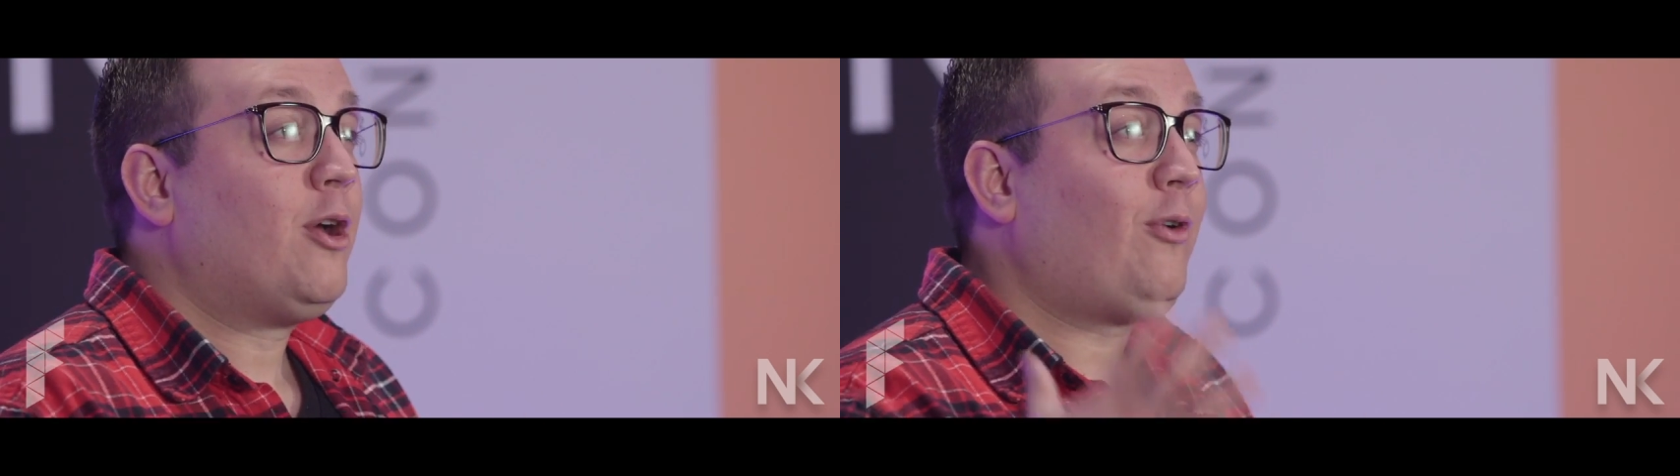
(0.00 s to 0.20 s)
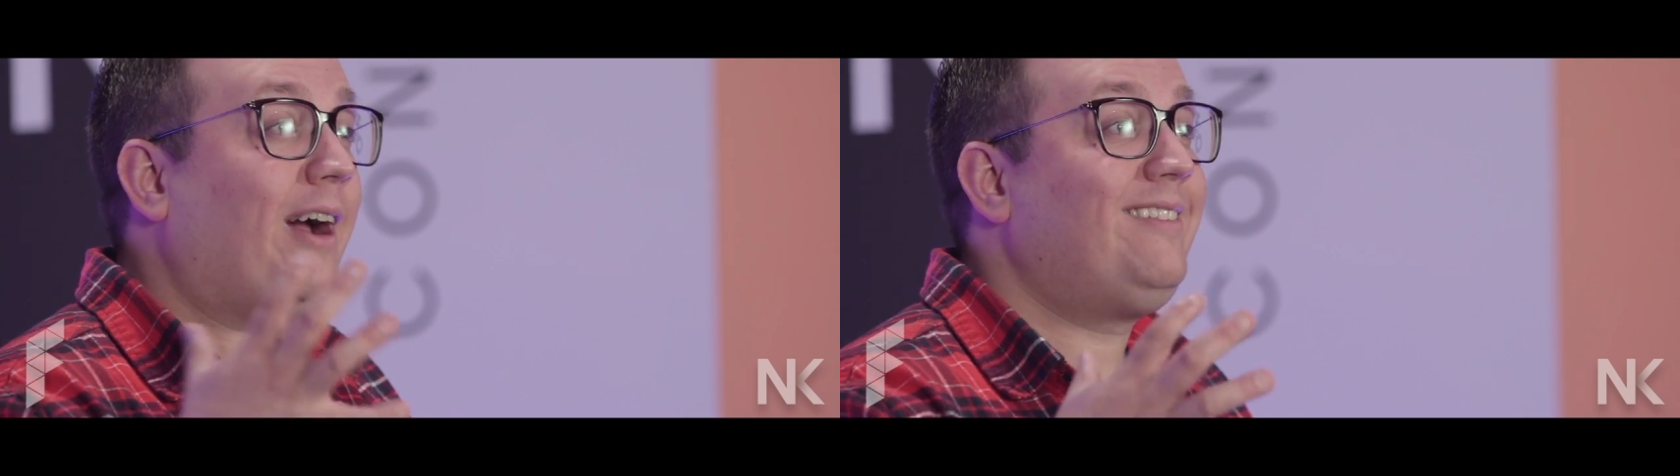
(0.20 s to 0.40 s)

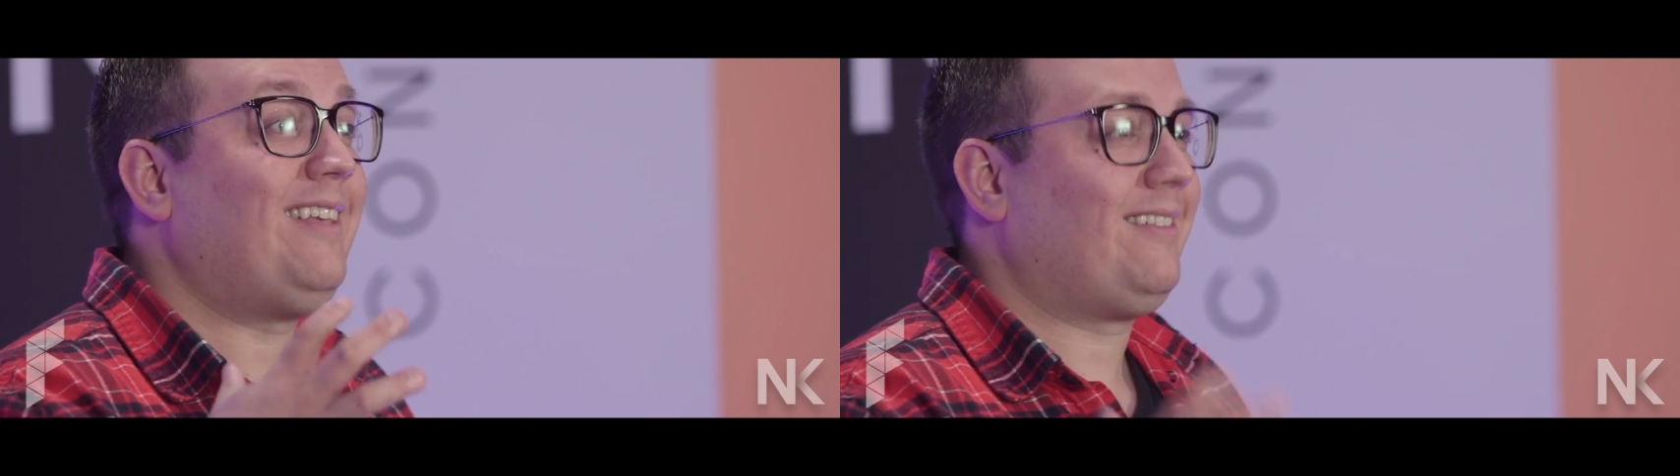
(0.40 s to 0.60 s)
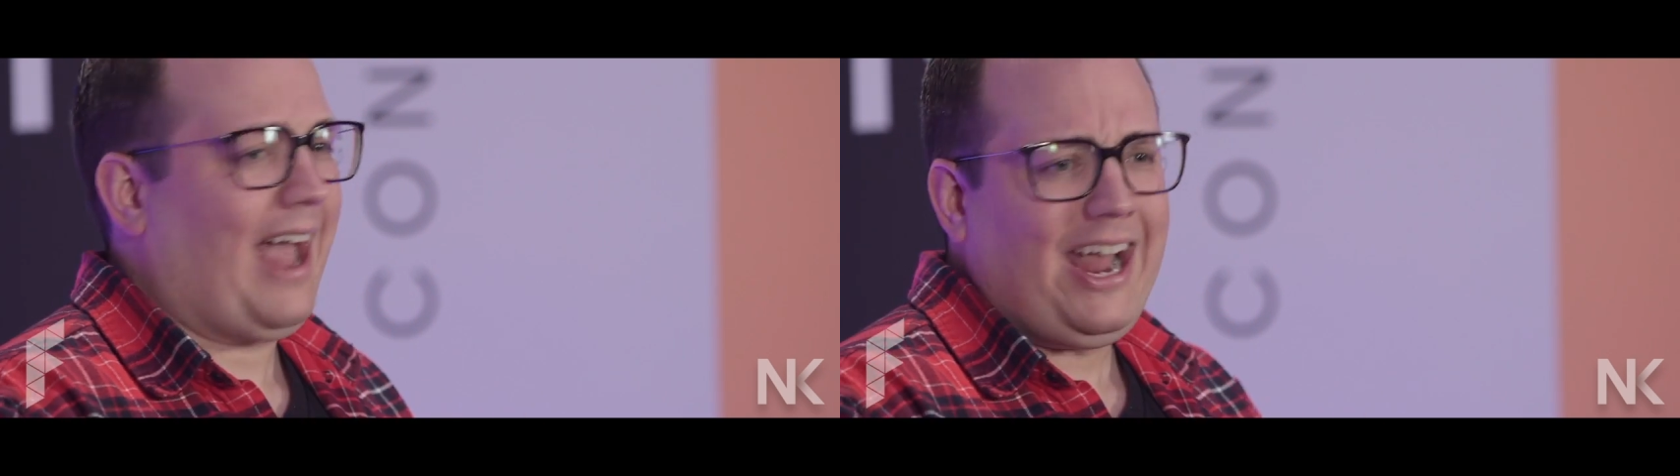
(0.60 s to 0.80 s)
Christ
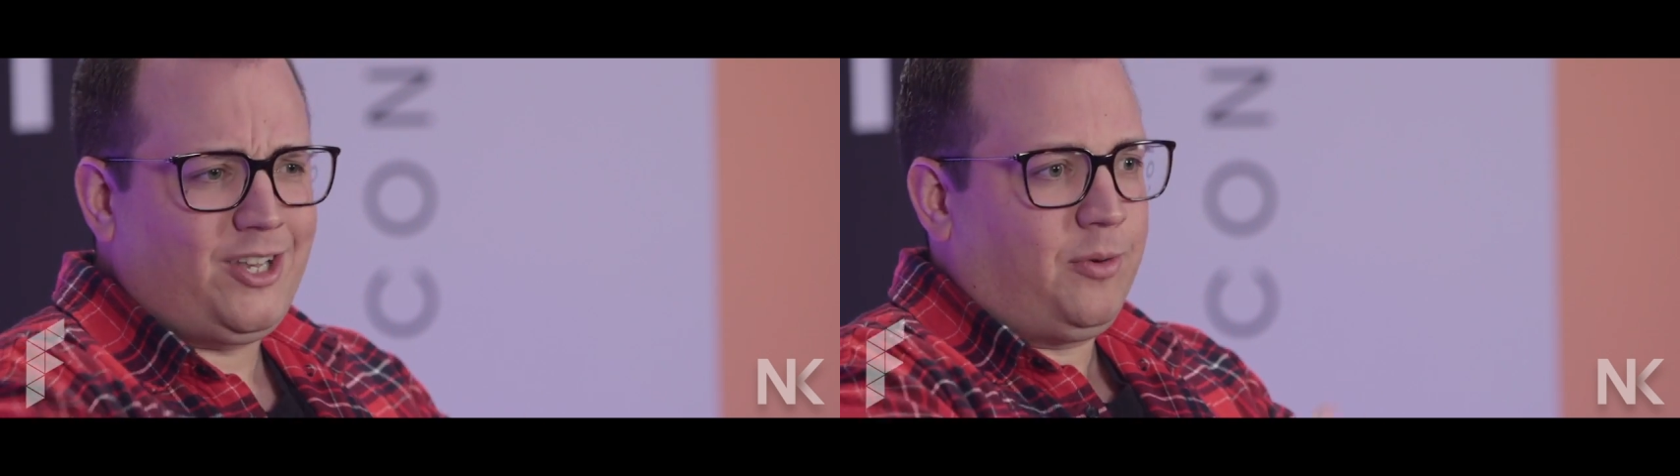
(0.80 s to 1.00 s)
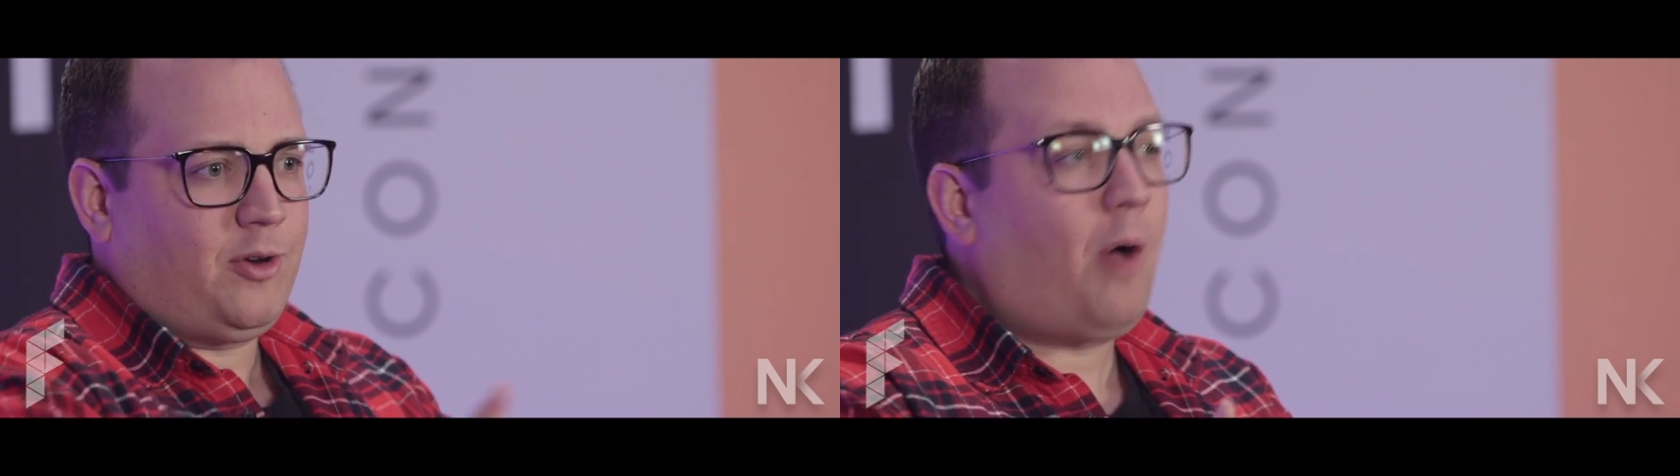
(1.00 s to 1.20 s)
says, I
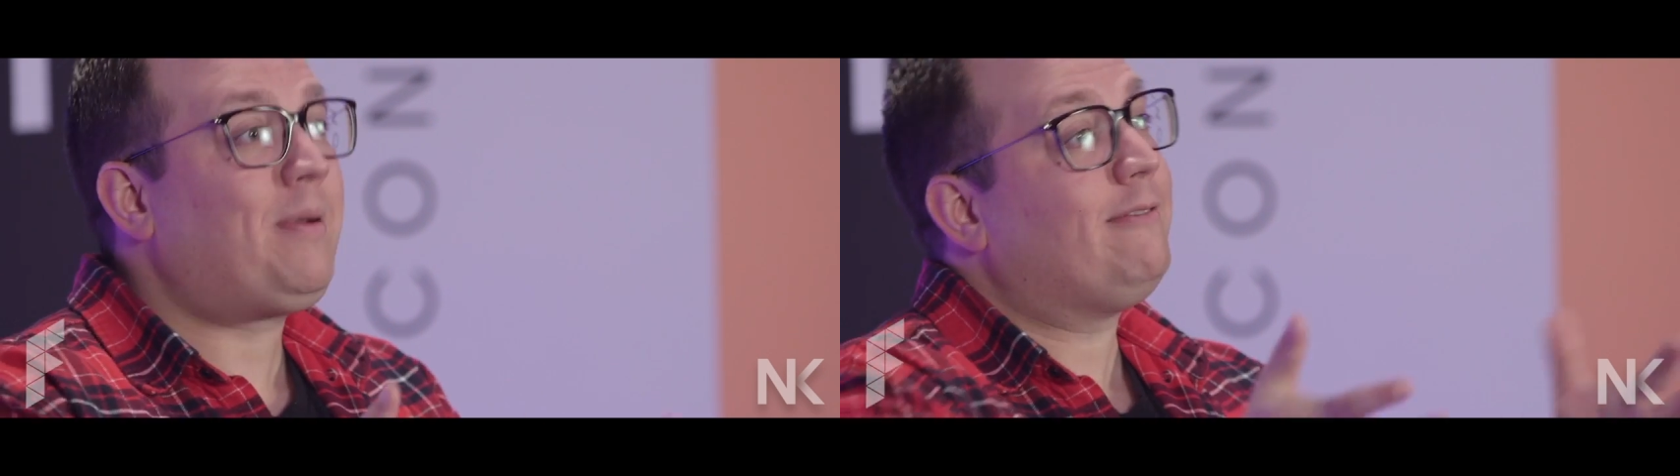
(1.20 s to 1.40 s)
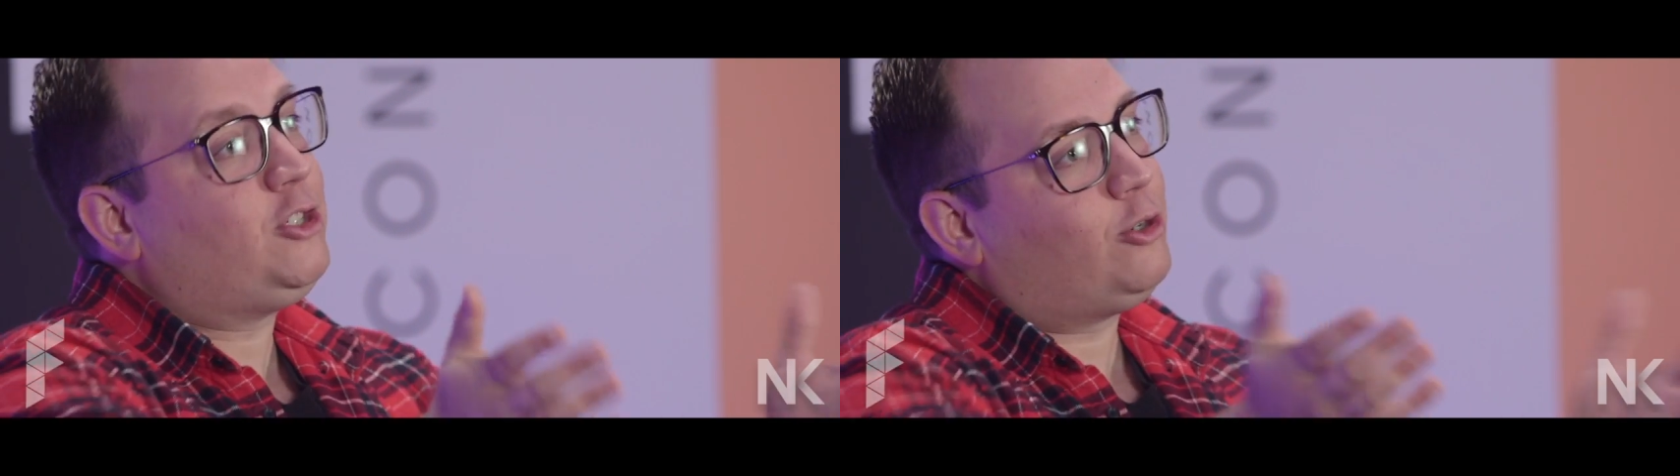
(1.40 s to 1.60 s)
could do it all,
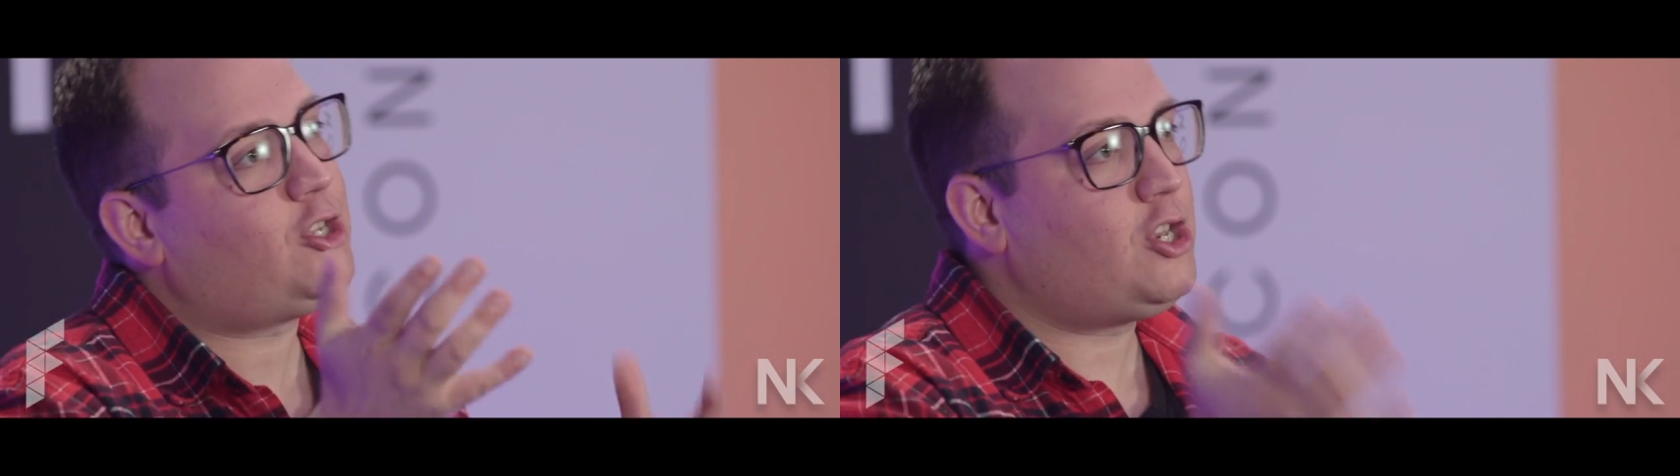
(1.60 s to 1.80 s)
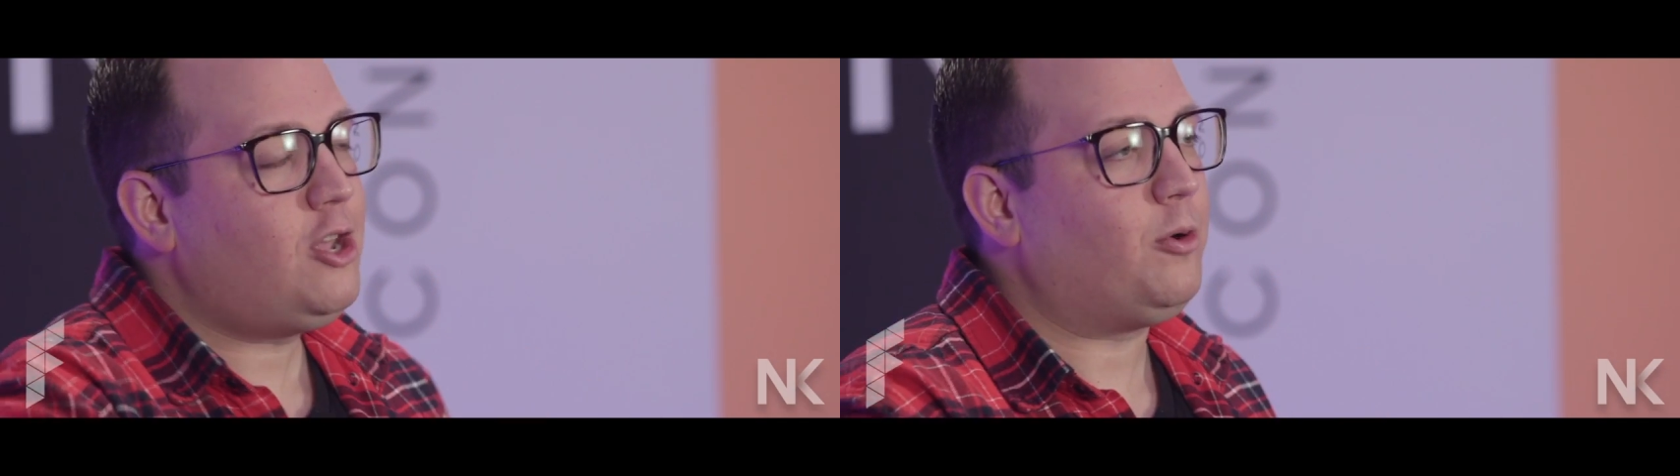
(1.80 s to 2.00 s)
but I've
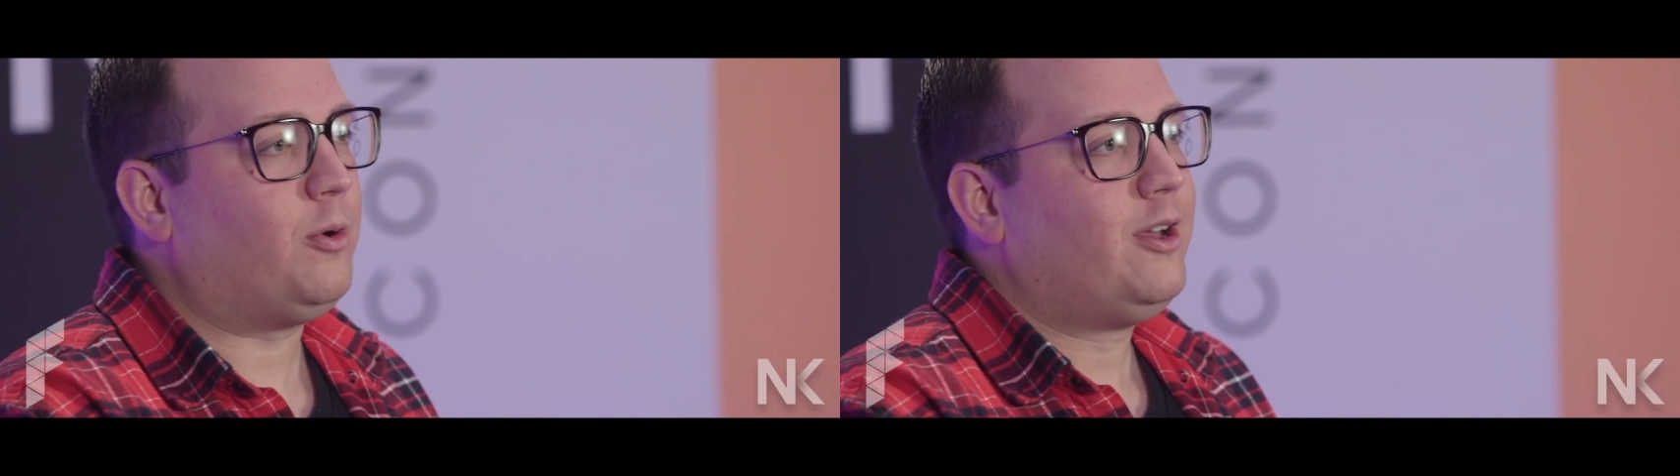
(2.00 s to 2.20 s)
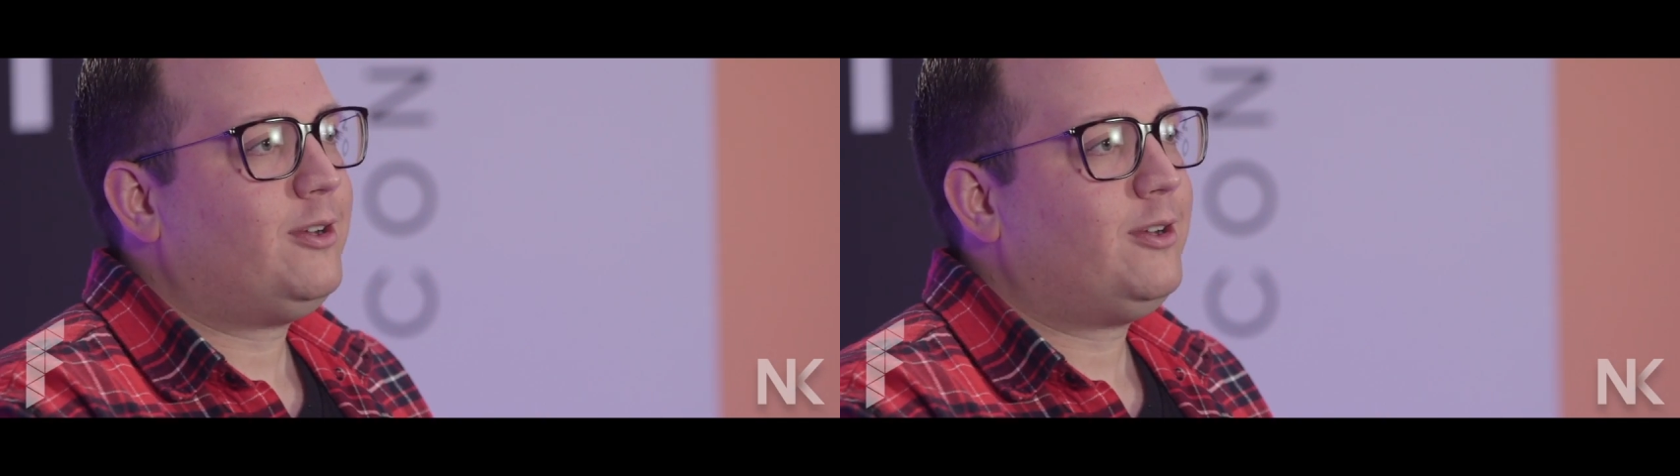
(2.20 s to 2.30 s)
chosen you.